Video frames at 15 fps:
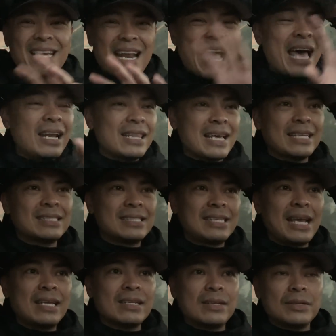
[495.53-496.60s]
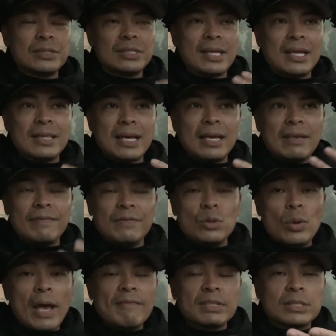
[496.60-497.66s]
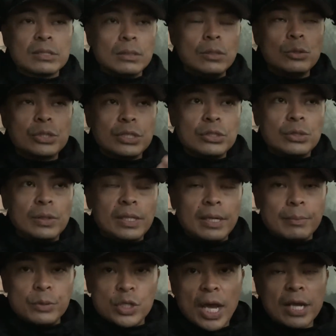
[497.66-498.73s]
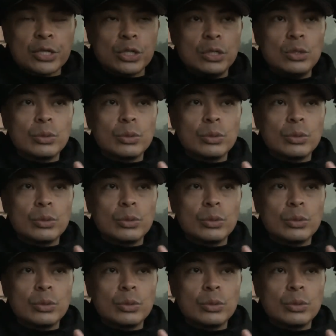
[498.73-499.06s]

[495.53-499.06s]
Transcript: Get out of that state and understand that if you have a solution to the objection,